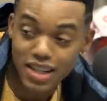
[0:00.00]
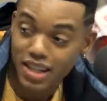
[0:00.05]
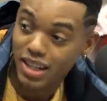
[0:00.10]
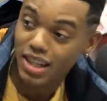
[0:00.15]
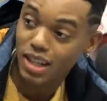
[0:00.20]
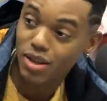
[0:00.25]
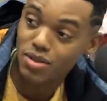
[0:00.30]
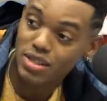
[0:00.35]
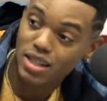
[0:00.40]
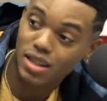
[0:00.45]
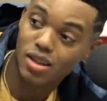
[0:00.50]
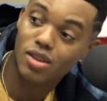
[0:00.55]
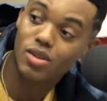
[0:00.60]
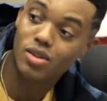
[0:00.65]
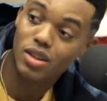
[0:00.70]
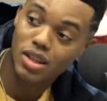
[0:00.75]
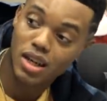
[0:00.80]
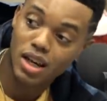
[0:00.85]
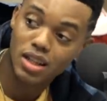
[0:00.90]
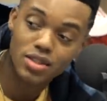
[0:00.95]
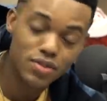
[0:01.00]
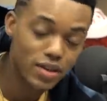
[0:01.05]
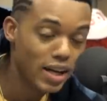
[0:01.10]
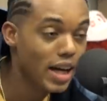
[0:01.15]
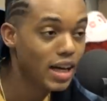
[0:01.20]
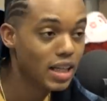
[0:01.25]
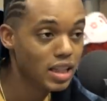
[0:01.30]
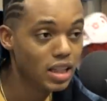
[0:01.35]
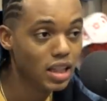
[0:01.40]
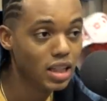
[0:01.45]
and I was like, I'll go to college for
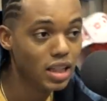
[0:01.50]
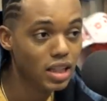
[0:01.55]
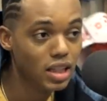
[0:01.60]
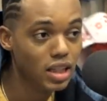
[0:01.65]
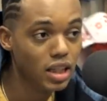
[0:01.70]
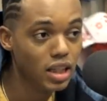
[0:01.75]
acting, and